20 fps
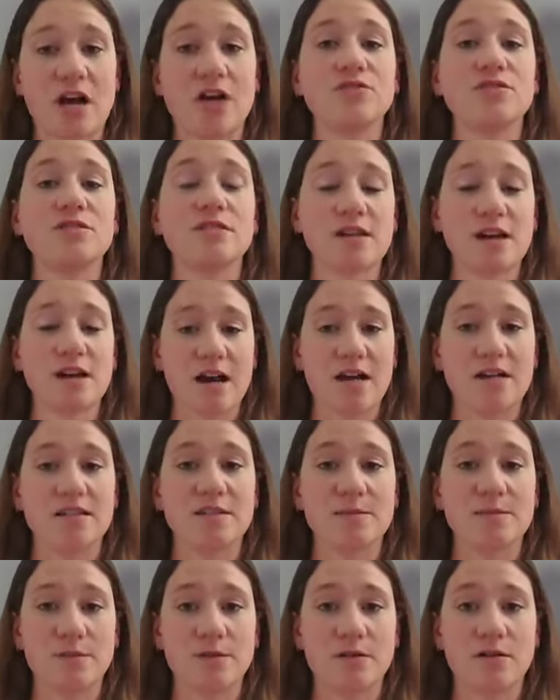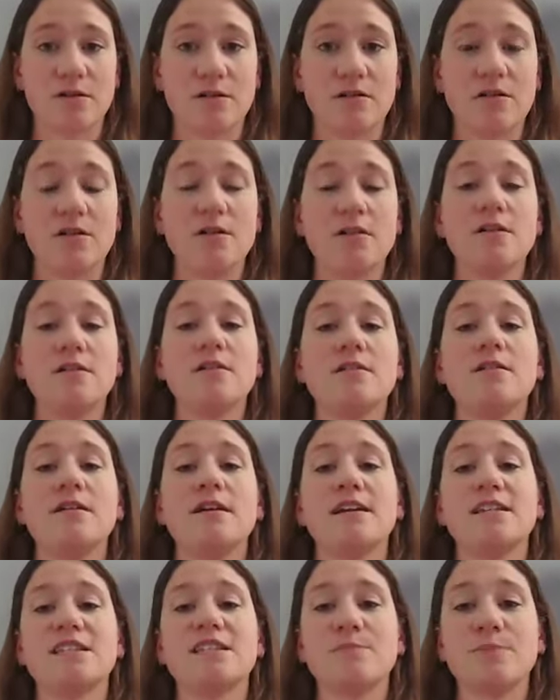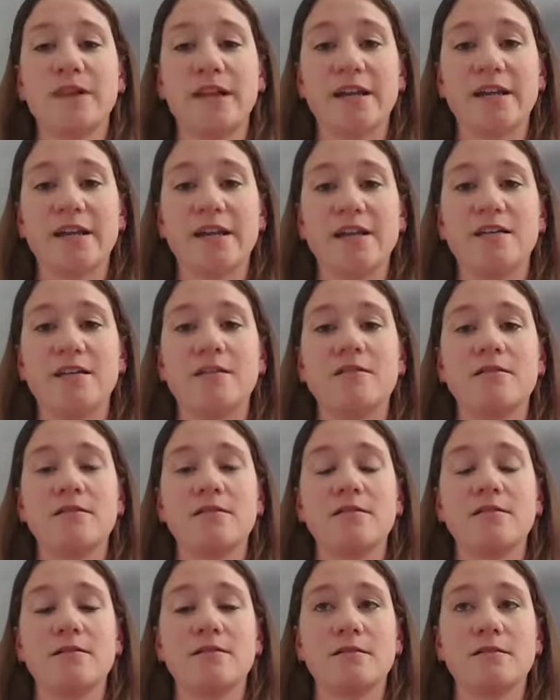out to the hospital explaining